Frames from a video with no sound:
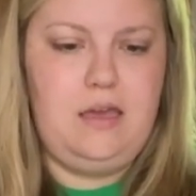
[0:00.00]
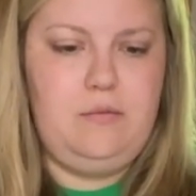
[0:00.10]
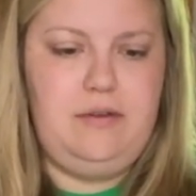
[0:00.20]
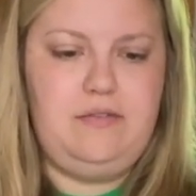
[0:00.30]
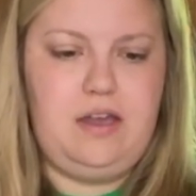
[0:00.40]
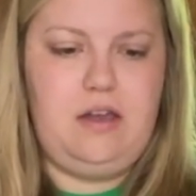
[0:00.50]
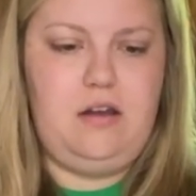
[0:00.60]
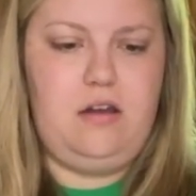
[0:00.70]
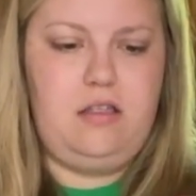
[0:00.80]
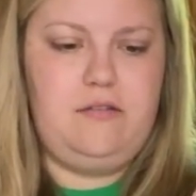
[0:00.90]
We've got
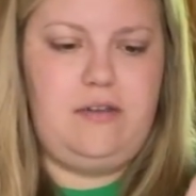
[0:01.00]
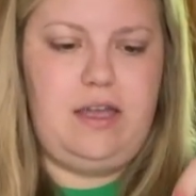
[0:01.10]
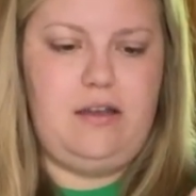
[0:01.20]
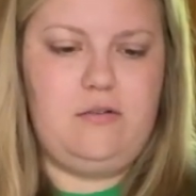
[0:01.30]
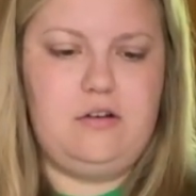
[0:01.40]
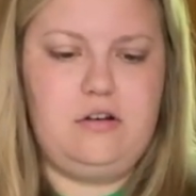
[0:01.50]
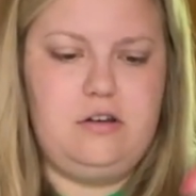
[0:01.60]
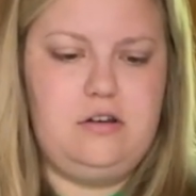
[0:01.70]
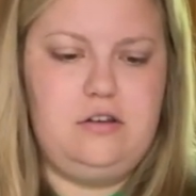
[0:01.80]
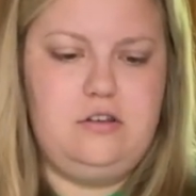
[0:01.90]
all of
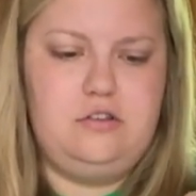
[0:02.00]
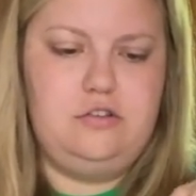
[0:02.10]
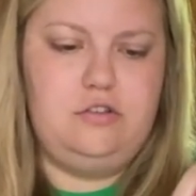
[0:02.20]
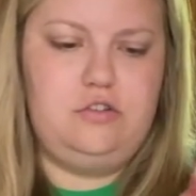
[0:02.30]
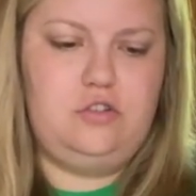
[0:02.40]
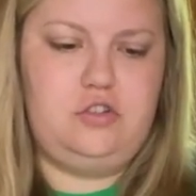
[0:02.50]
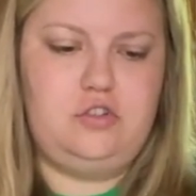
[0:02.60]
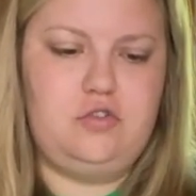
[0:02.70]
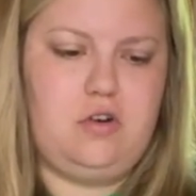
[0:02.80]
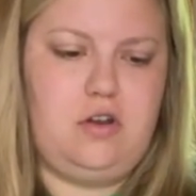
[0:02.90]
our
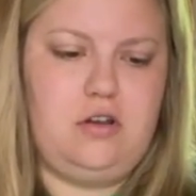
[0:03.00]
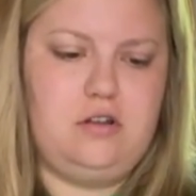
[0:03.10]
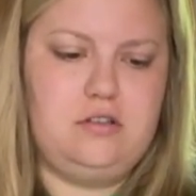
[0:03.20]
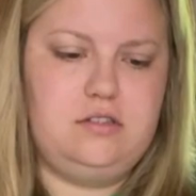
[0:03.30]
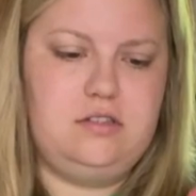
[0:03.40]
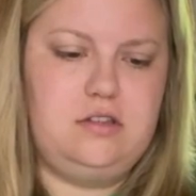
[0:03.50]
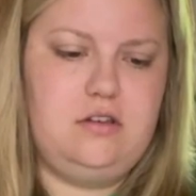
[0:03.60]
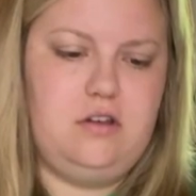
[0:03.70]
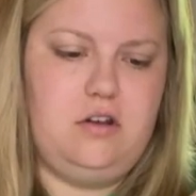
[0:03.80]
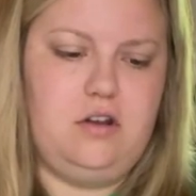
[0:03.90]
straws
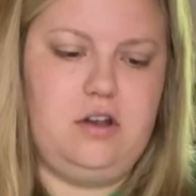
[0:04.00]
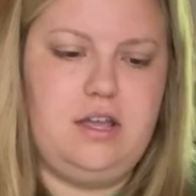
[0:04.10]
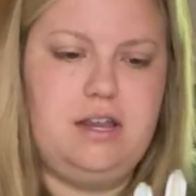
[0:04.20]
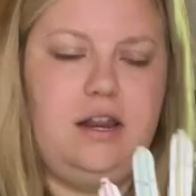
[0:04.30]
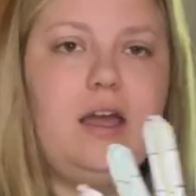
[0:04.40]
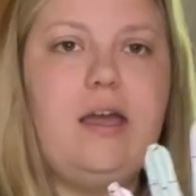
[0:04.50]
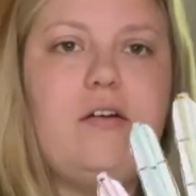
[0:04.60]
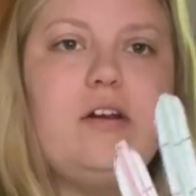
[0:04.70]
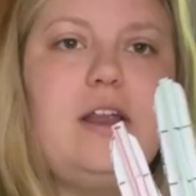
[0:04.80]
on our